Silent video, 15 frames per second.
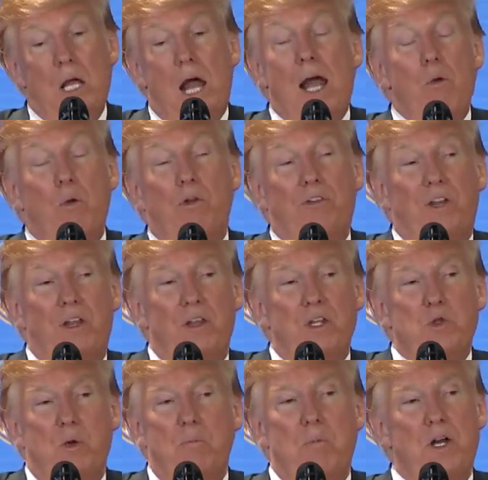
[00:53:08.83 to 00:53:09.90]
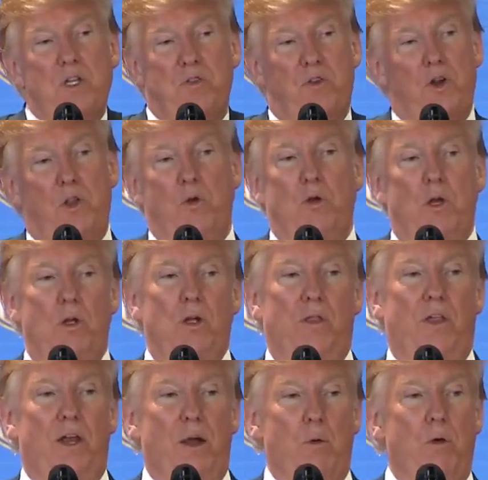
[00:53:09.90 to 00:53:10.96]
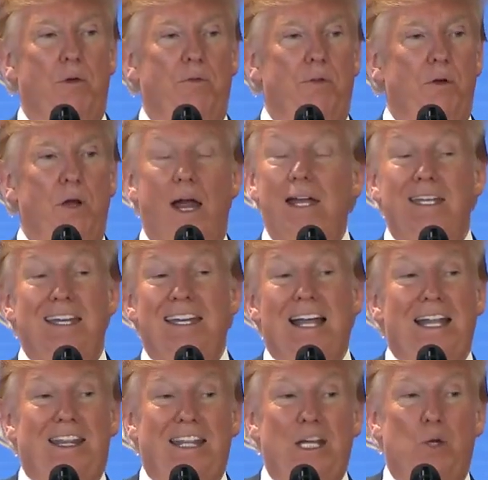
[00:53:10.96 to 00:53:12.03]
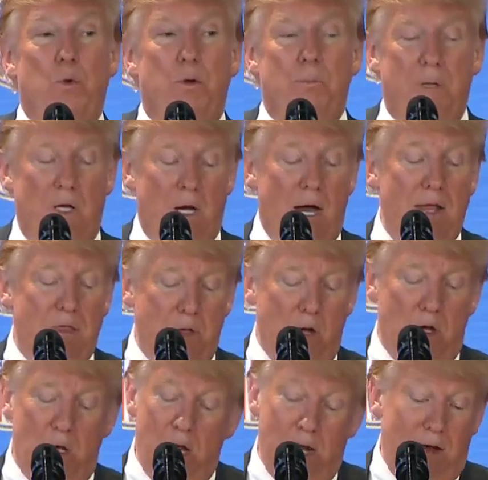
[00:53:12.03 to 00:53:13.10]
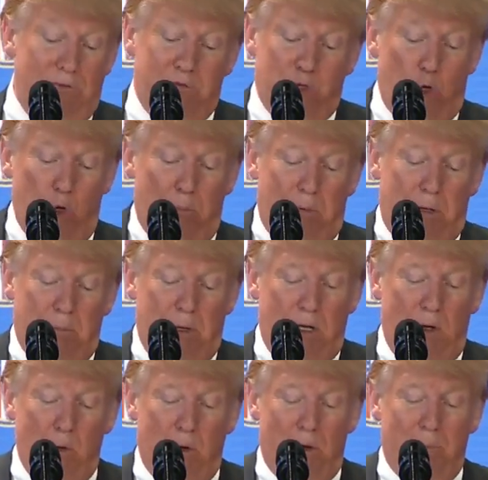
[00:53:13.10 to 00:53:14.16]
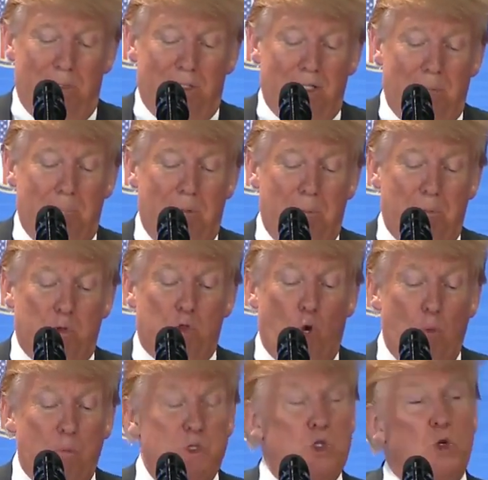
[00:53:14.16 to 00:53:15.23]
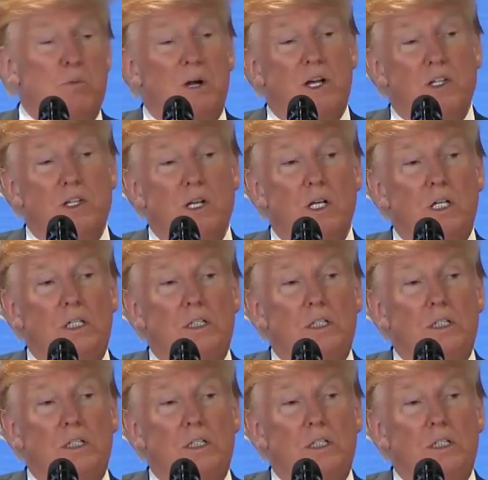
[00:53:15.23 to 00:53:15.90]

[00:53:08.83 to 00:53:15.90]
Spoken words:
I will say this, we're much further along than I would have thought. I did not think we'd be here. I thought, and I've told people, I didn't want to build up people's hopes too much.